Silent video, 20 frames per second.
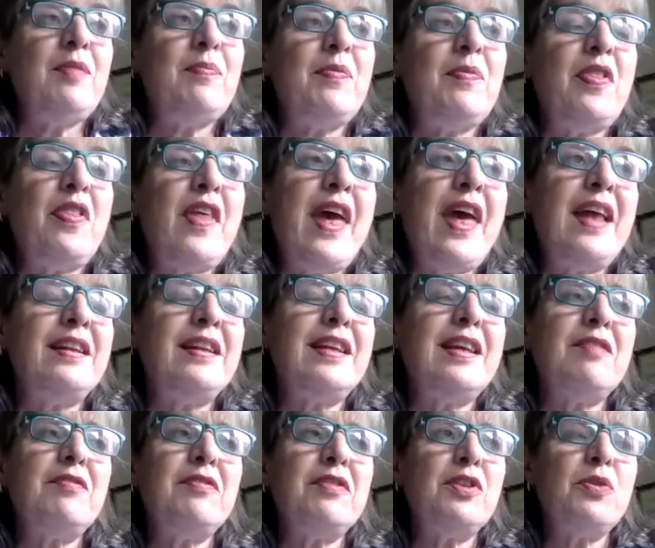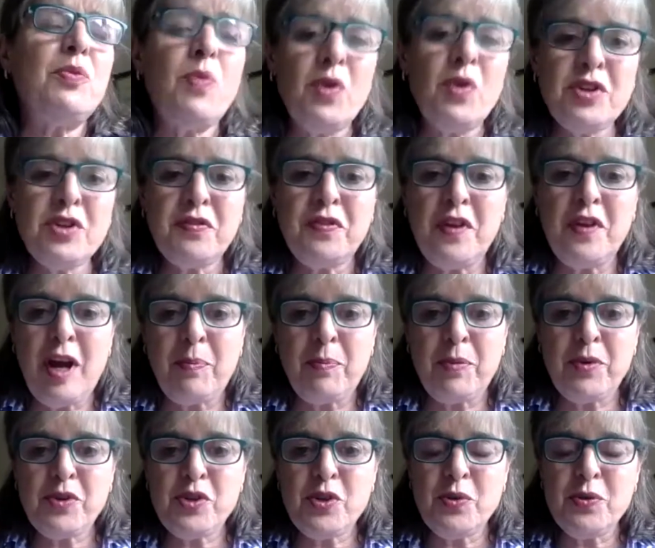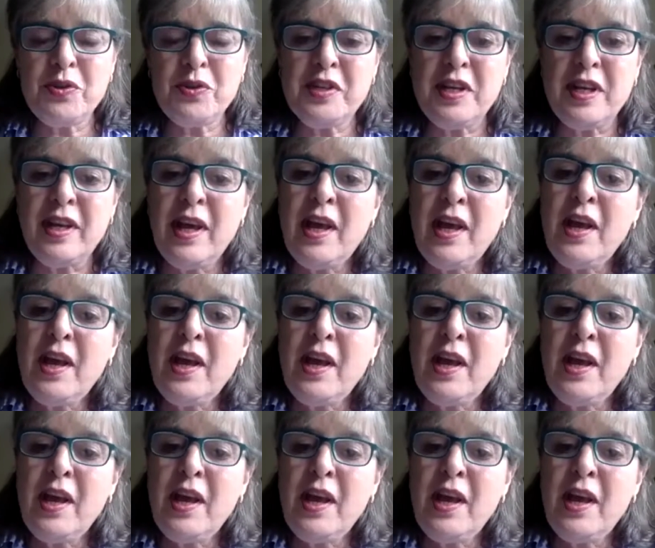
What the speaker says: then given the wonderful opportunity